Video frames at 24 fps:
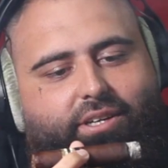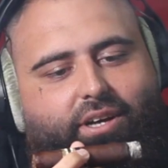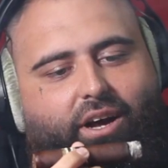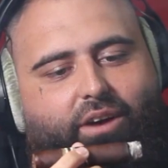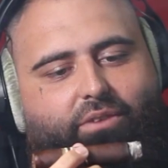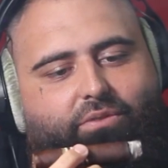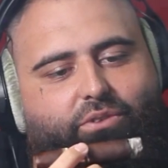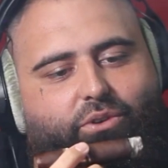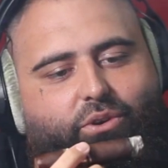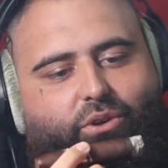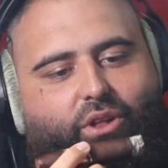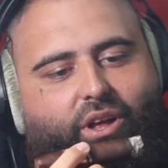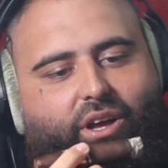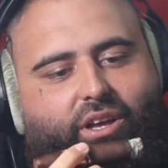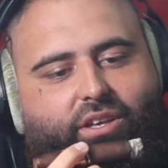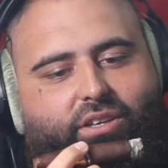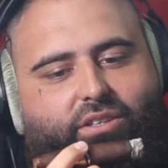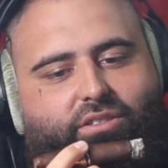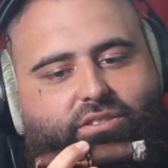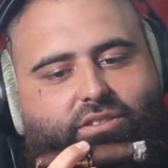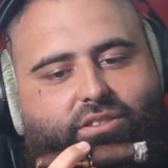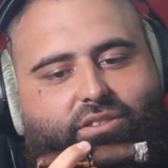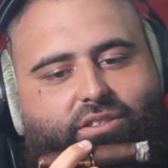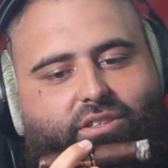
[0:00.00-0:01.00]
I feel like
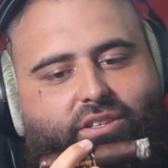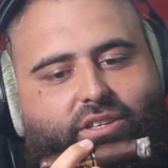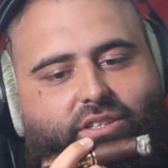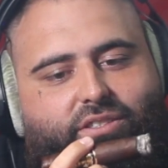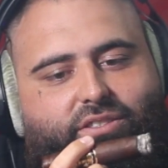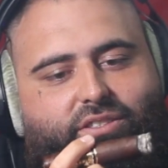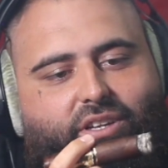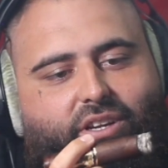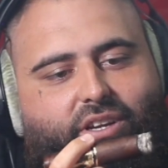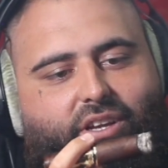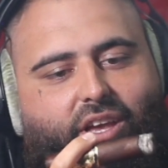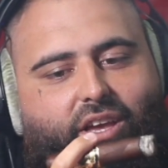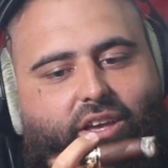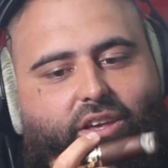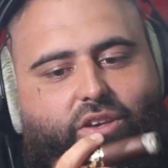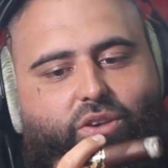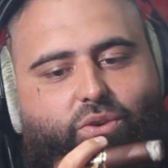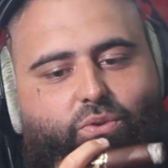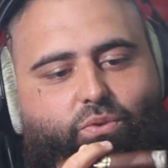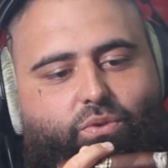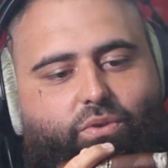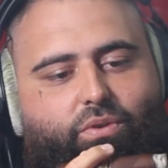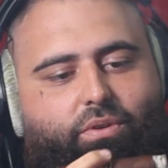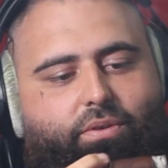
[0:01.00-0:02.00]
he's gonna get
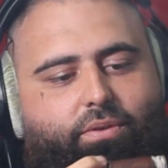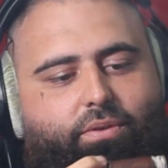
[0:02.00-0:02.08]
killed